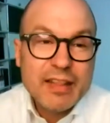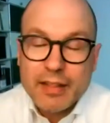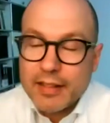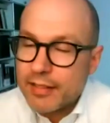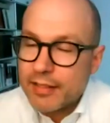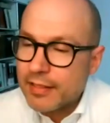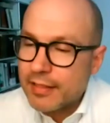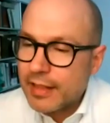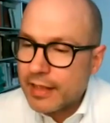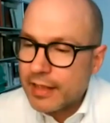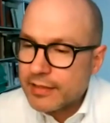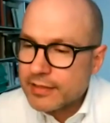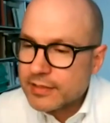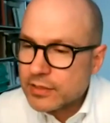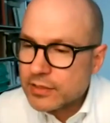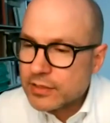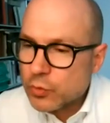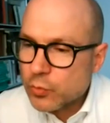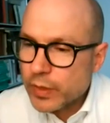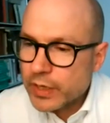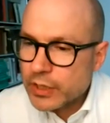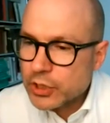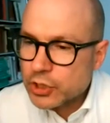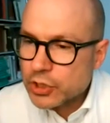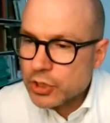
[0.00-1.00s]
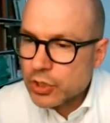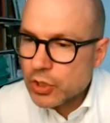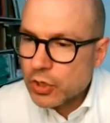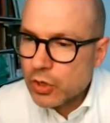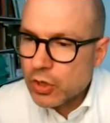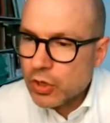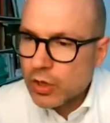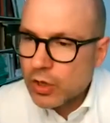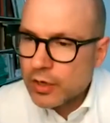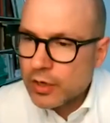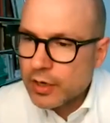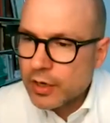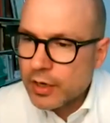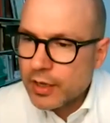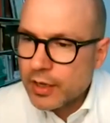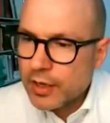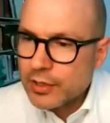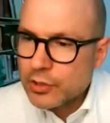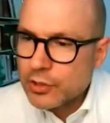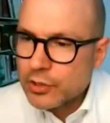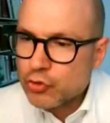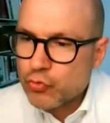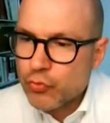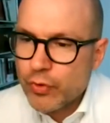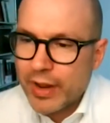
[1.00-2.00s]
That's a question on
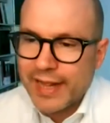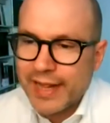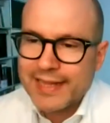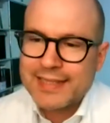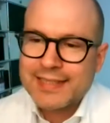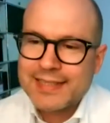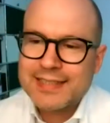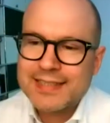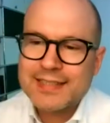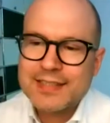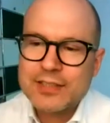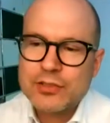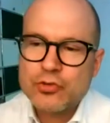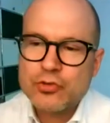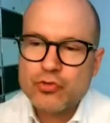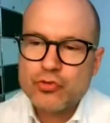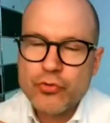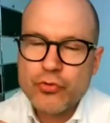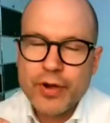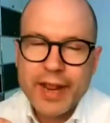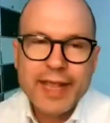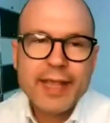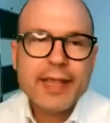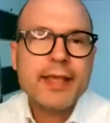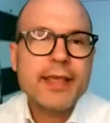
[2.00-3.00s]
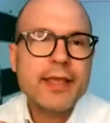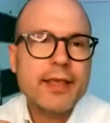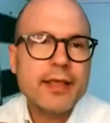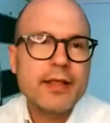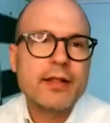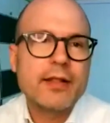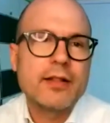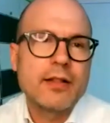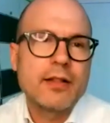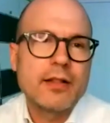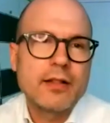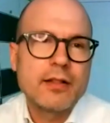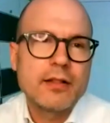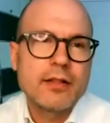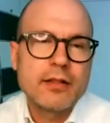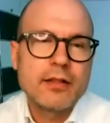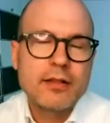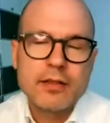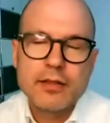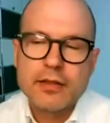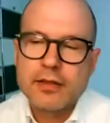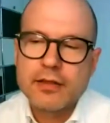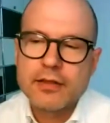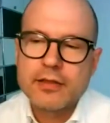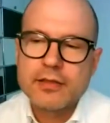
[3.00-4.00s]
transtracheal
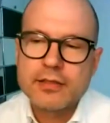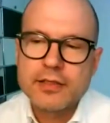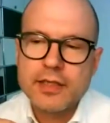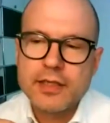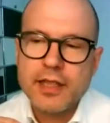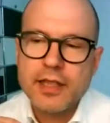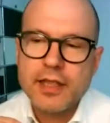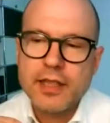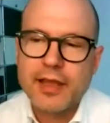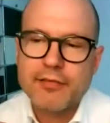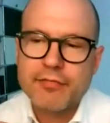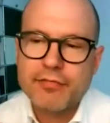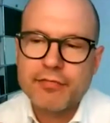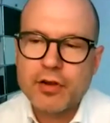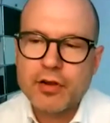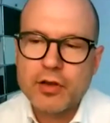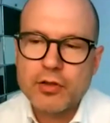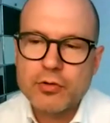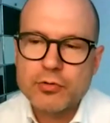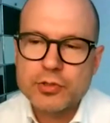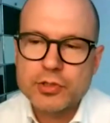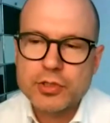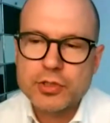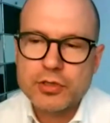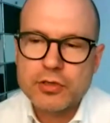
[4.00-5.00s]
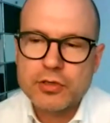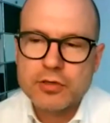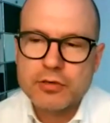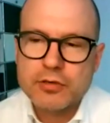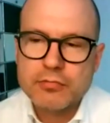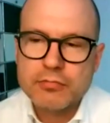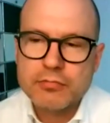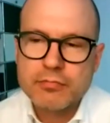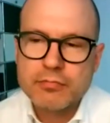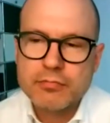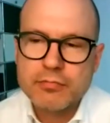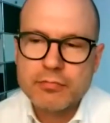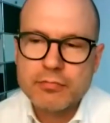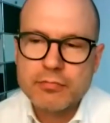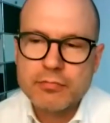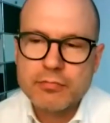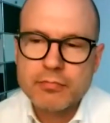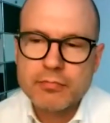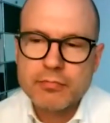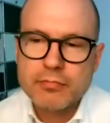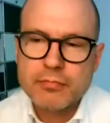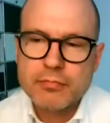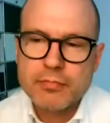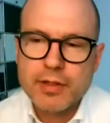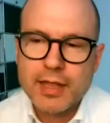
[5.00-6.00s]
TEF closure
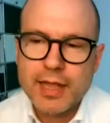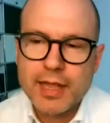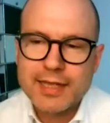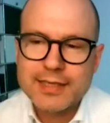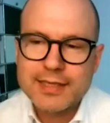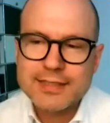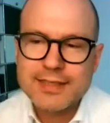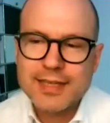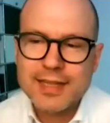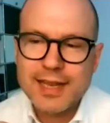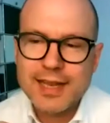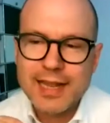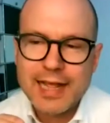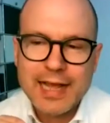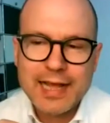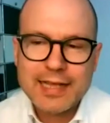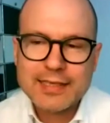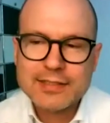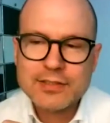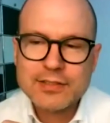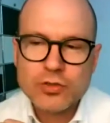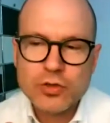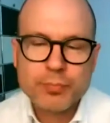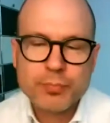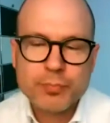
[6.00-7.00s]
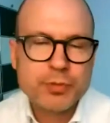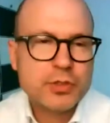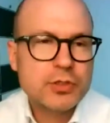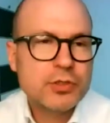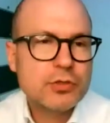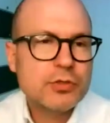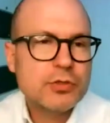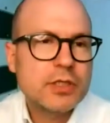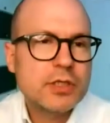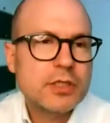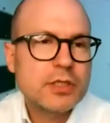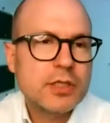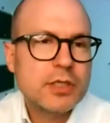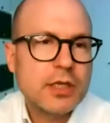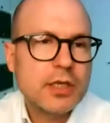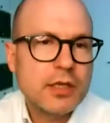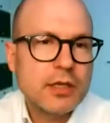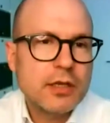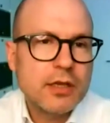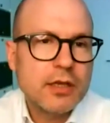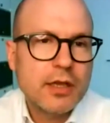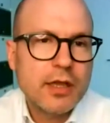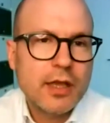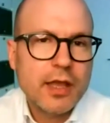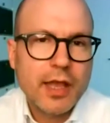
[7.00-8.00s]
as a last opportunity.
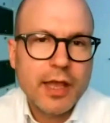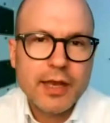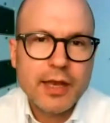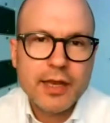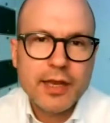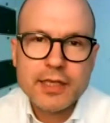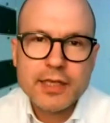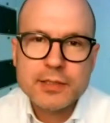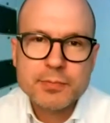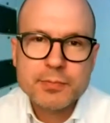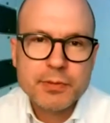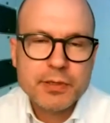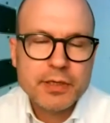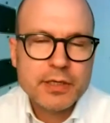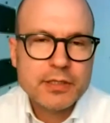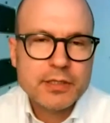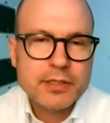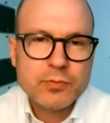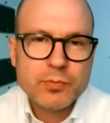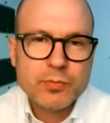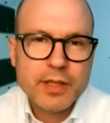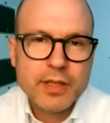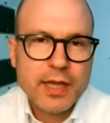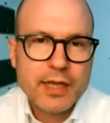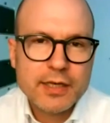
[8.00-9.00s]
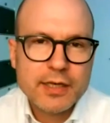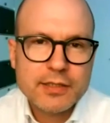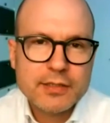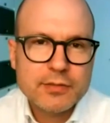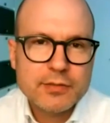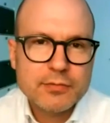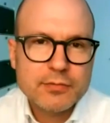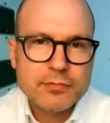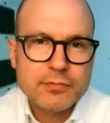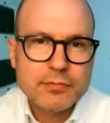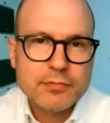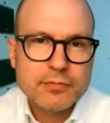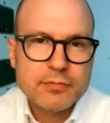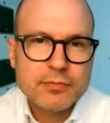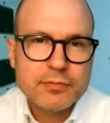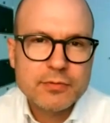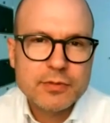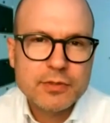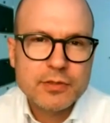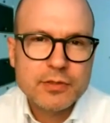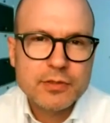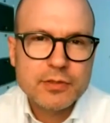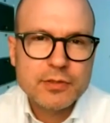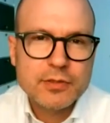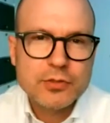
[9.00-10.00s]
Any experience with that?
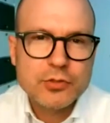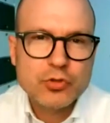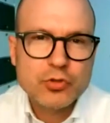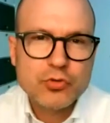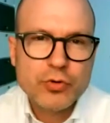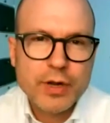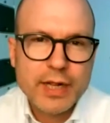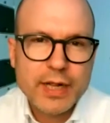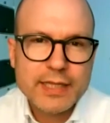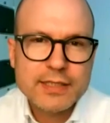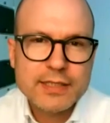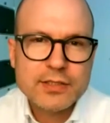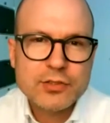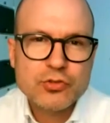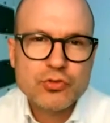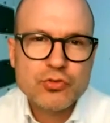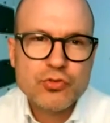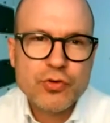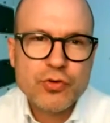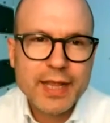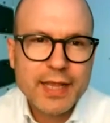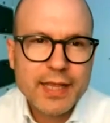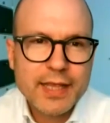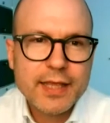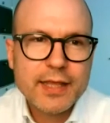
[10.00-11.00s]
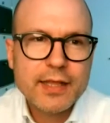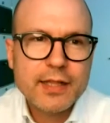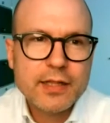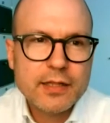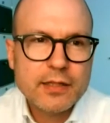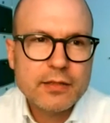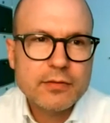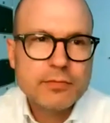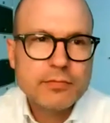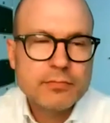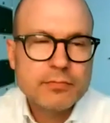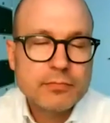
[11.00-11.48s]
Transtracheal?